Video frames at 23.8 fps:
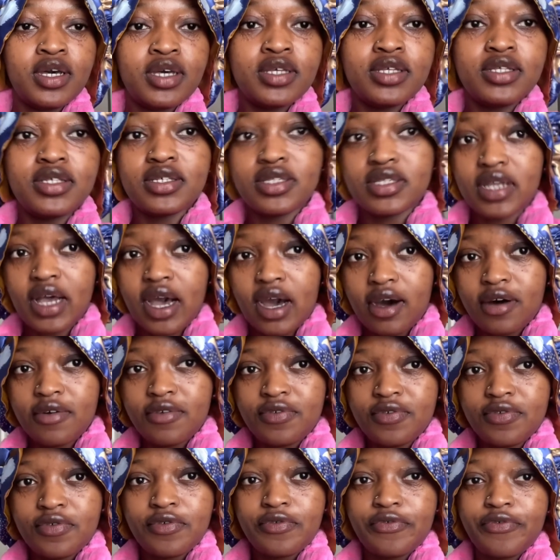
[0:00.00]
stuff
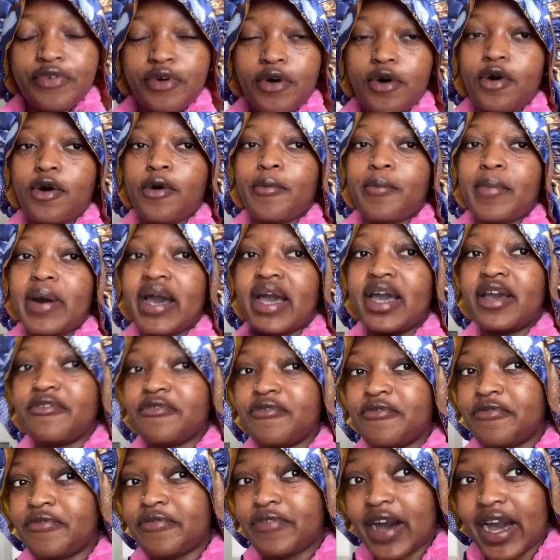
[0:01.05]
for my
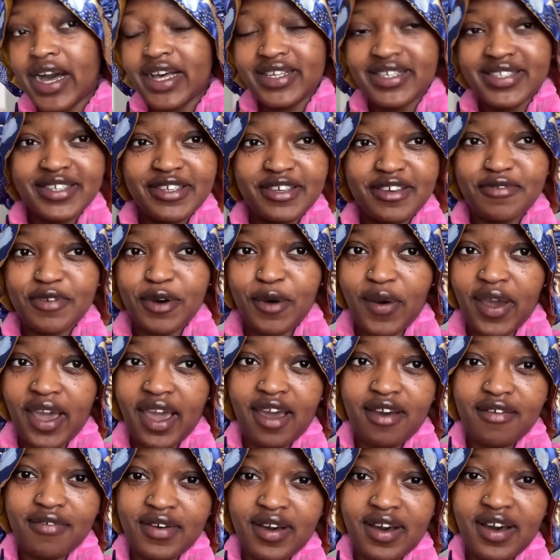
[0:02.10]
first giveaway
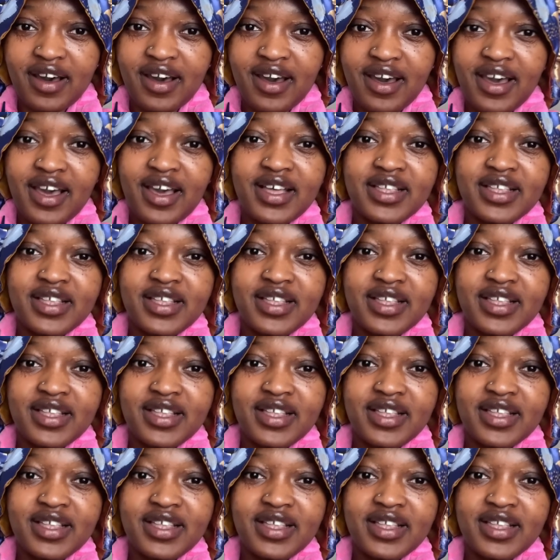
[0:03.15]
ever.